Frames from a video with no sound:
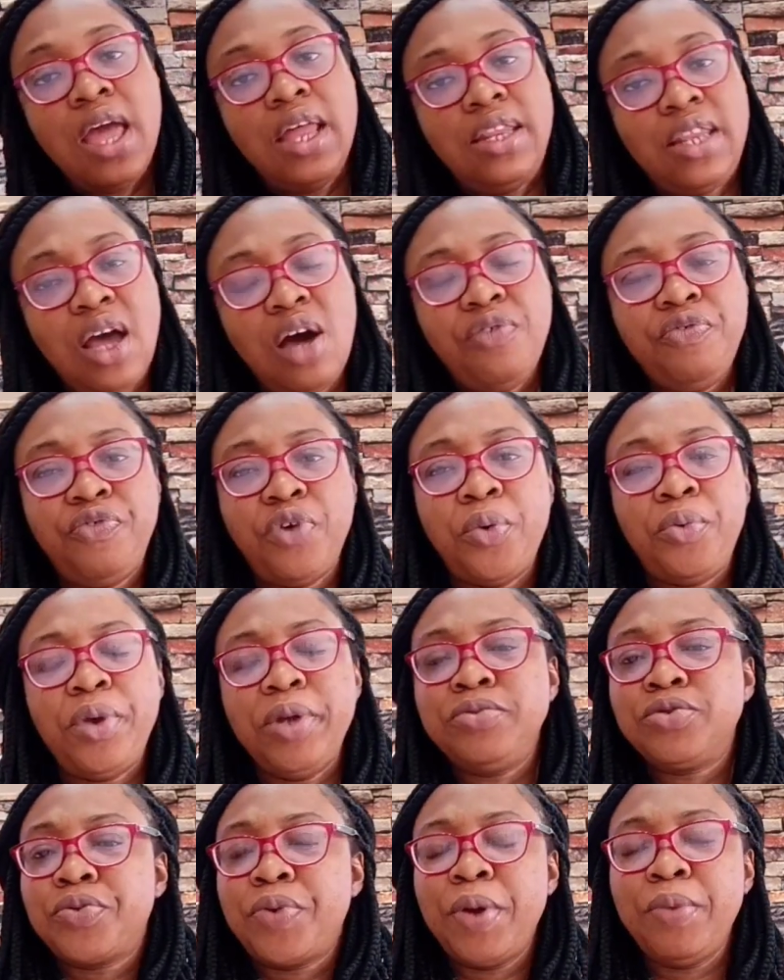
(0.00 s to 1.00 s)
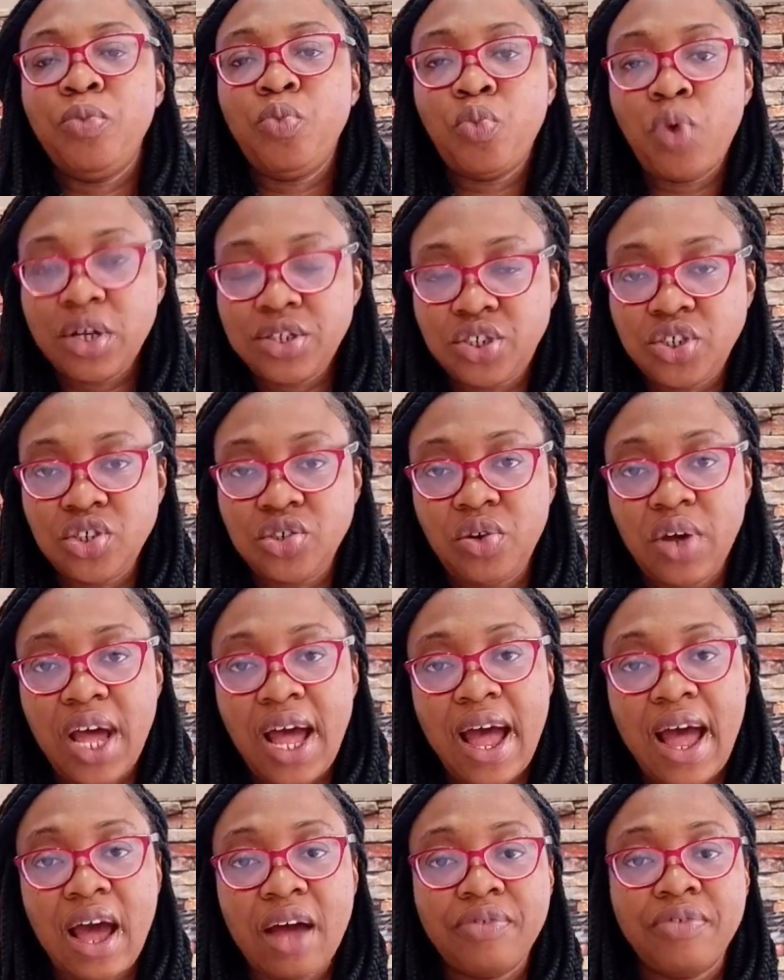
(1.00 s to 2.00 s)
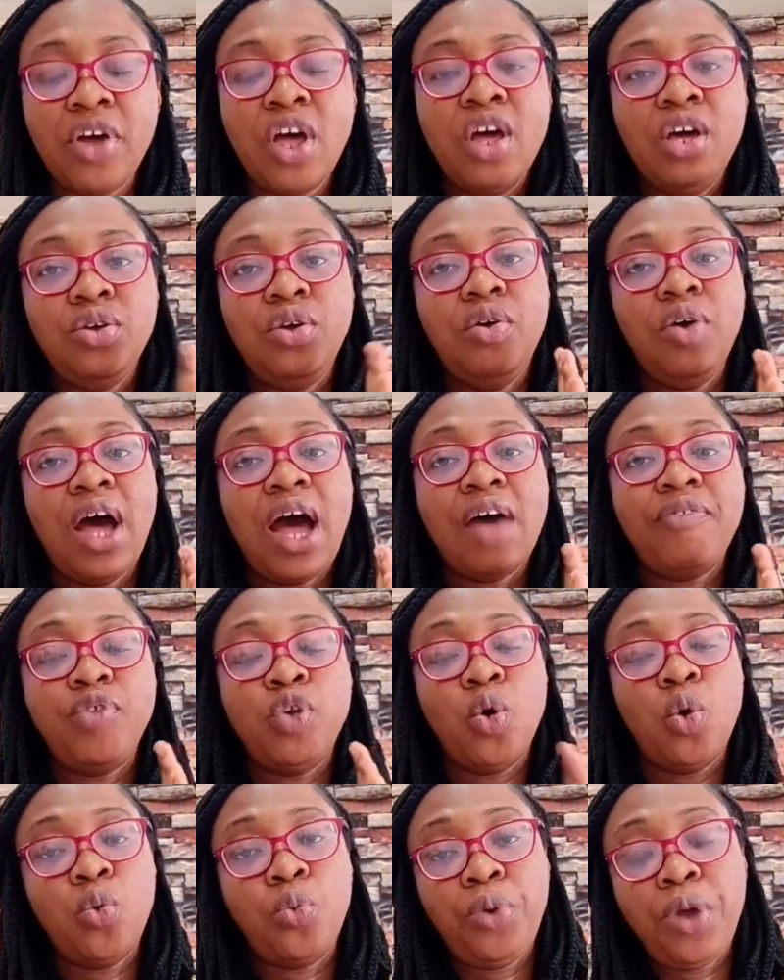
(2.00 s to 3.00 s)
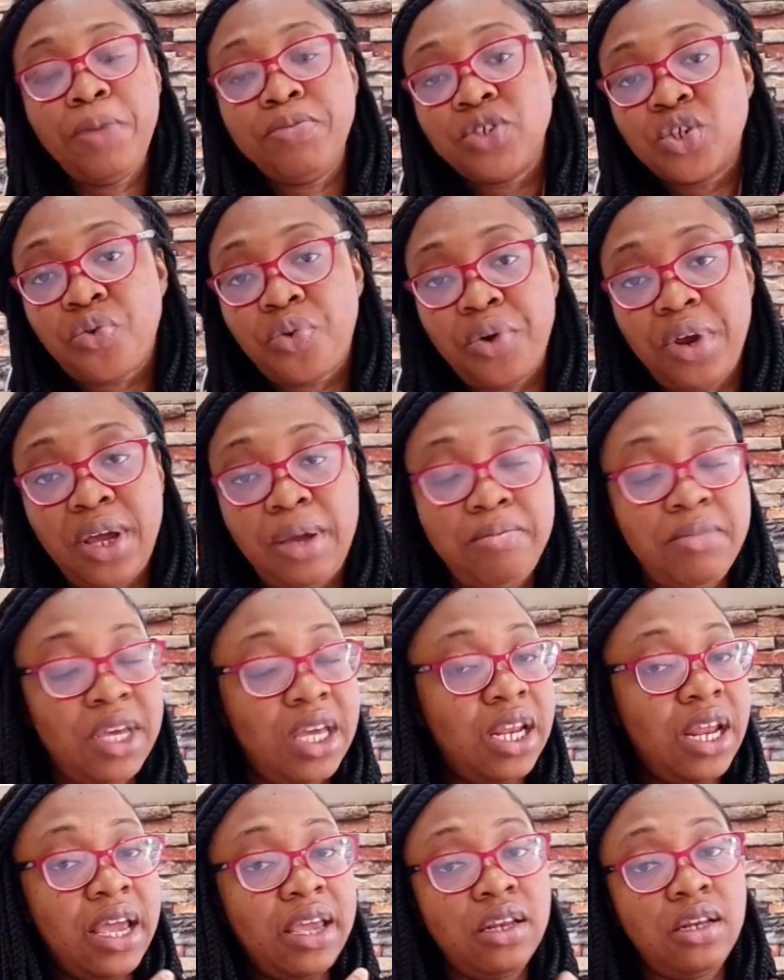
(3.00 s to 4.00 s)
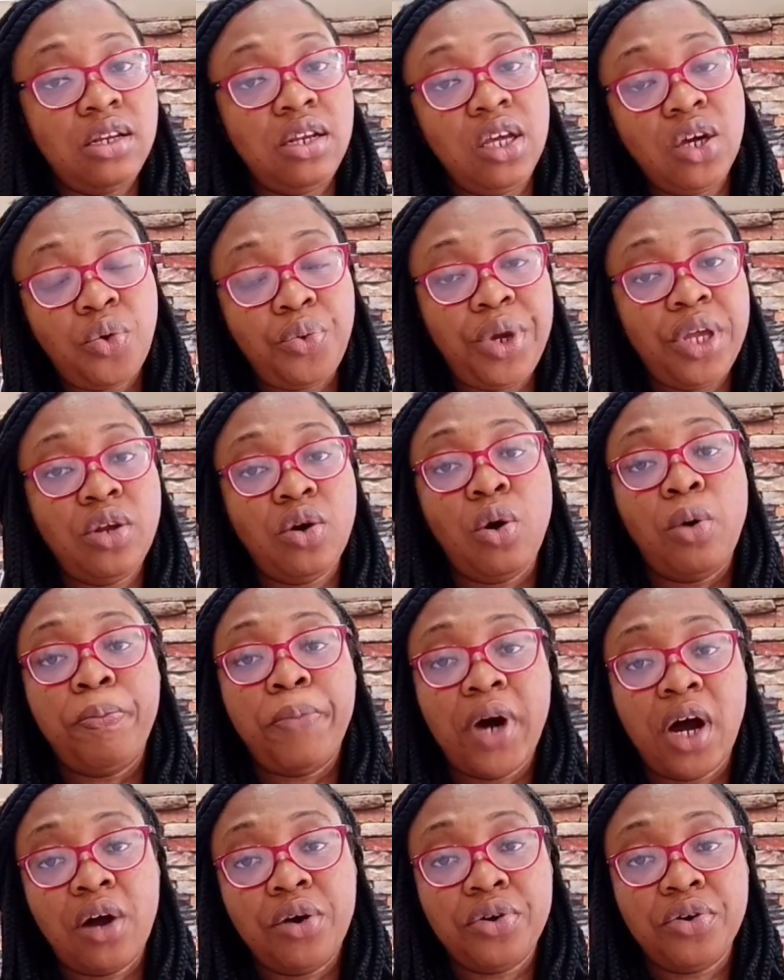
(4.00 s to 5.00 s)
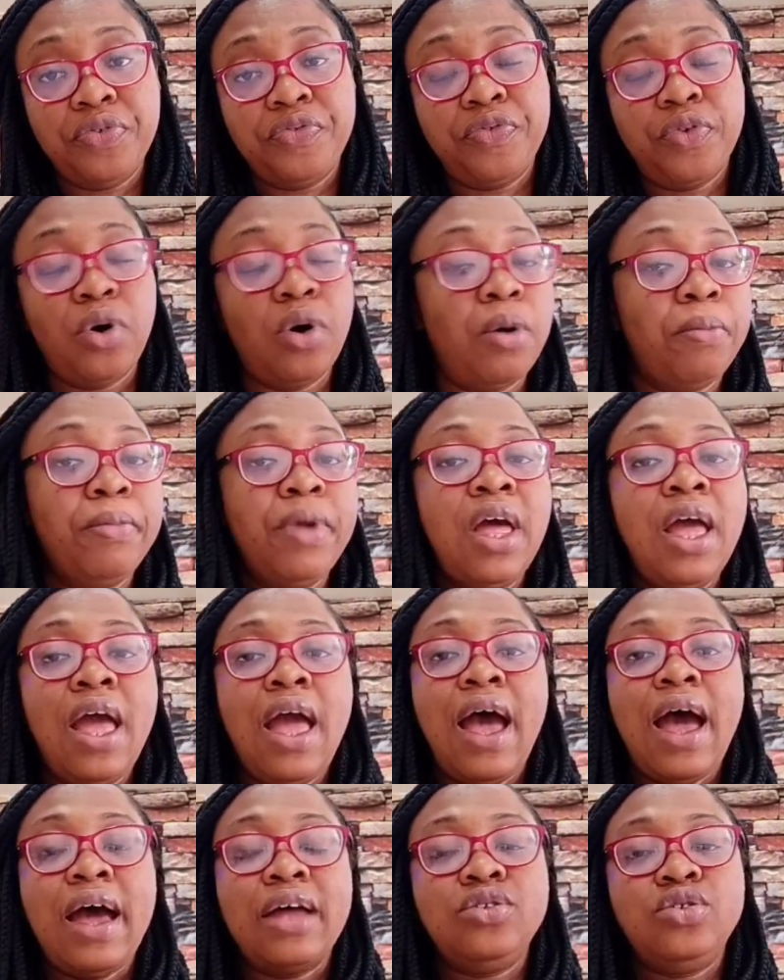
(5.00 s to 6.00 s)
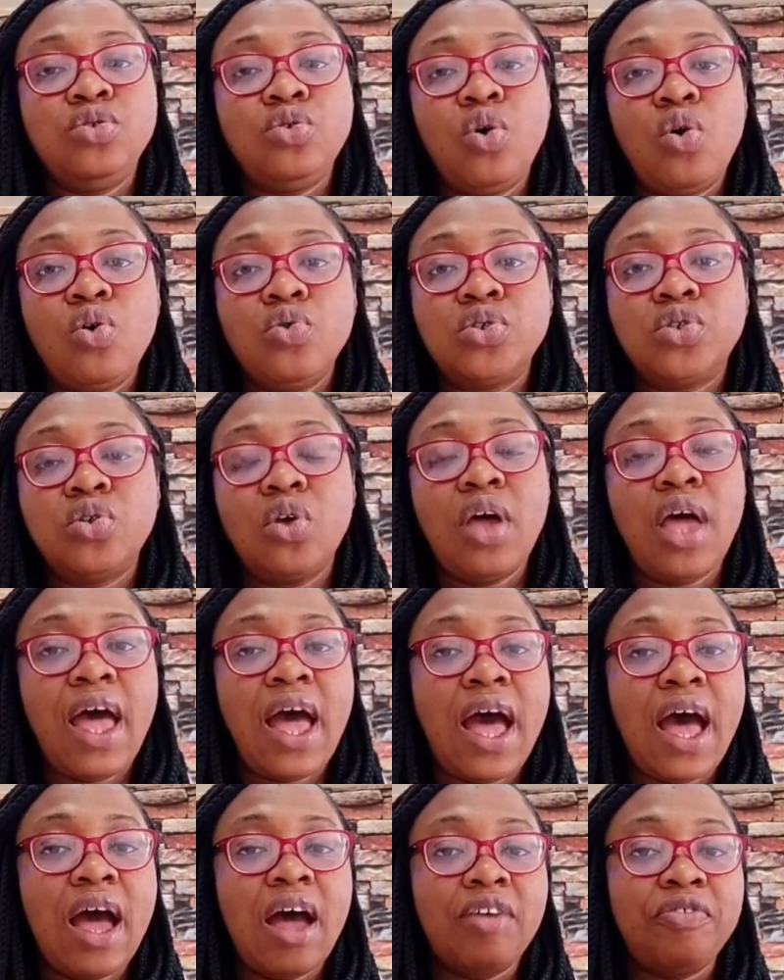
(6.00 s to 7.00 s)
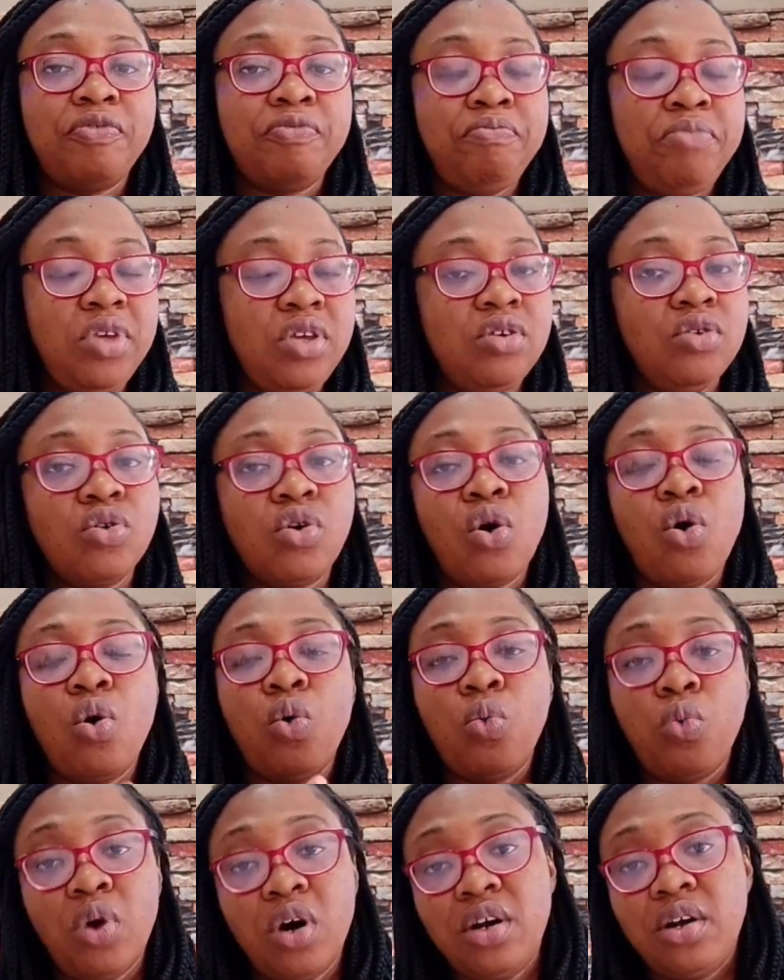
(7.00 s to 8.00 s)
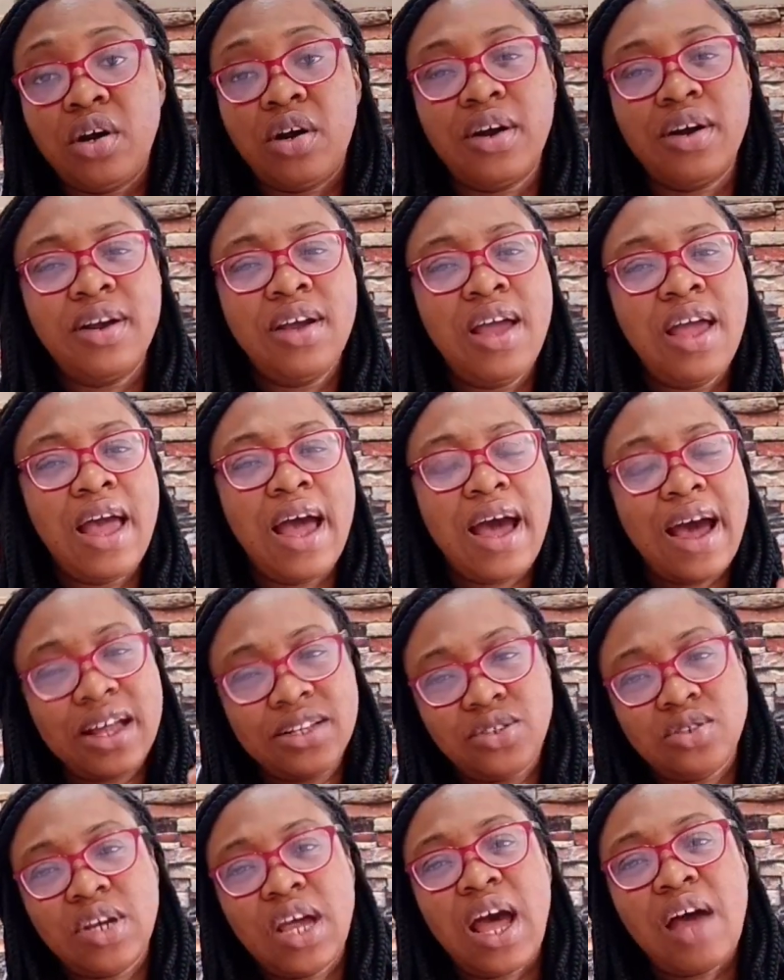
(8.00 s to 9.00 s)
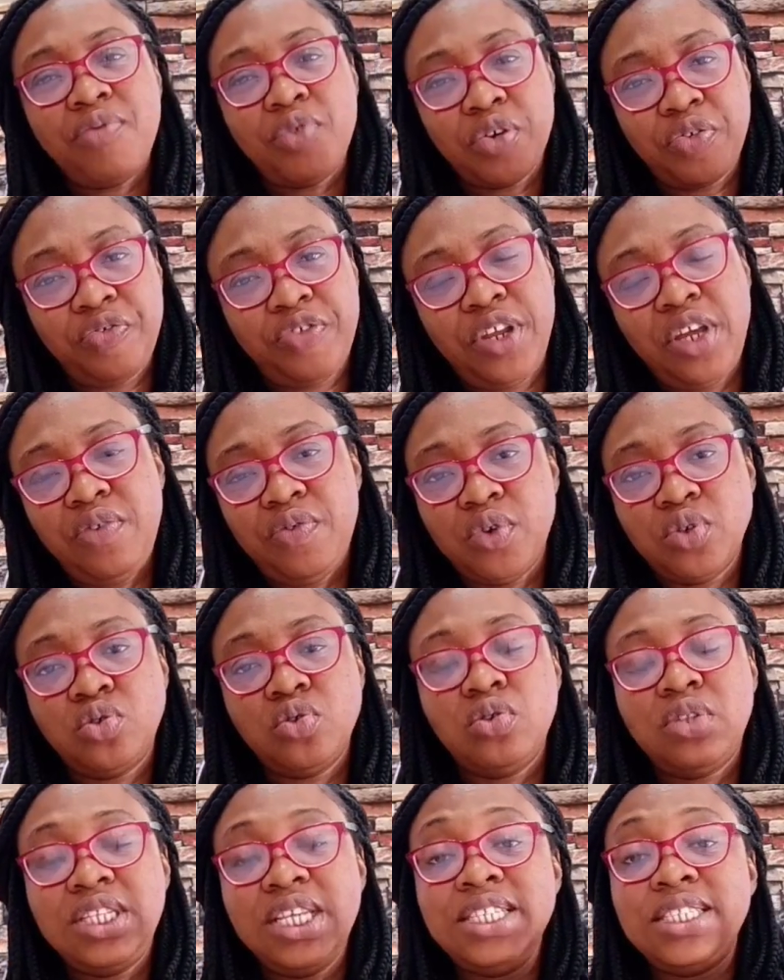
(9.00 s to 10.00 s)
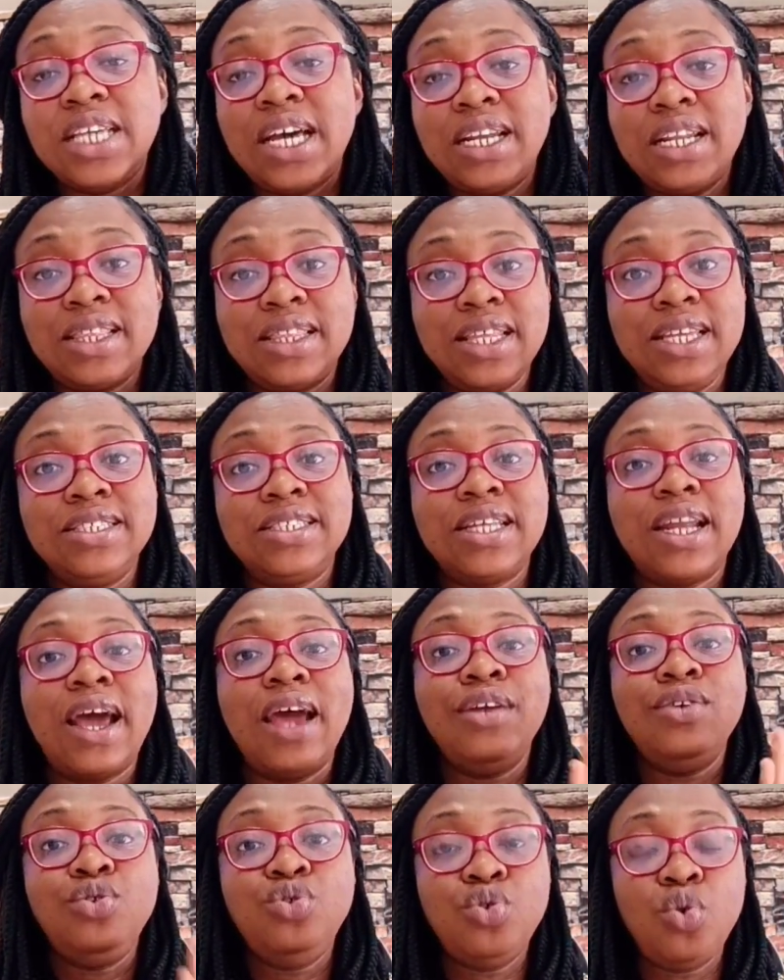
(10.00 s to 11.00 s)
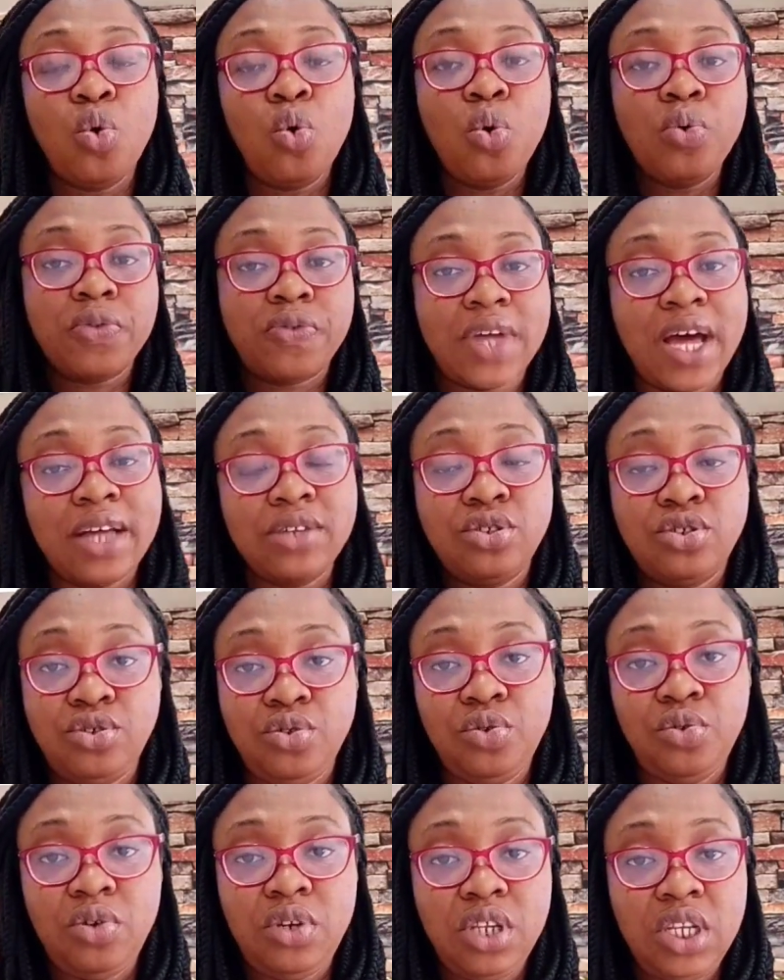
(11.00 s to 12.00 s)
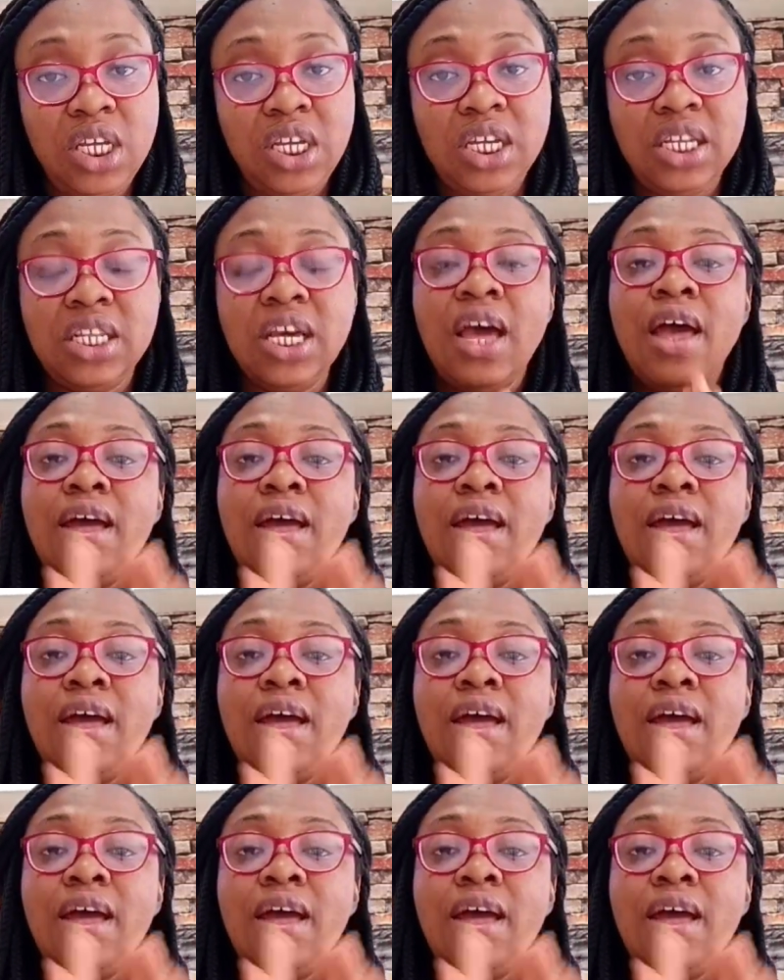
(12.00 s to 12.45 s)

Now for whipped cream, what do you have? You have your whipped cream, either in liquid or powder form, and you also have milk or water, and you have your flavor. So these are the things that I know that you need.